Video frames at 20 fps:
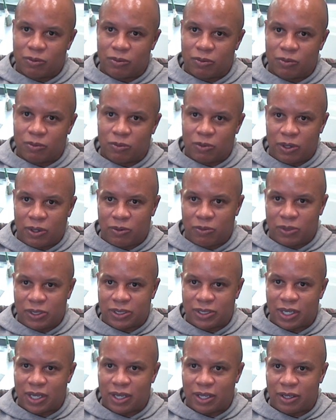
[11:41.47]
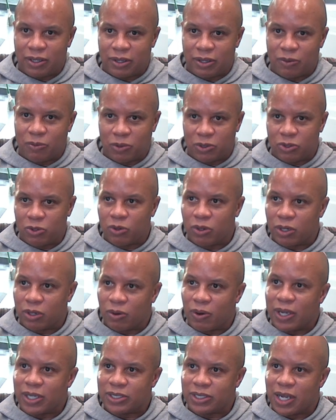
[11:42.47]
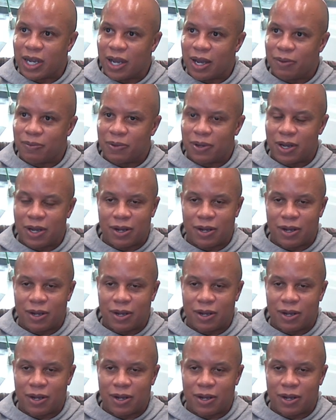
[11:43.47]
we say that we're doing a great job.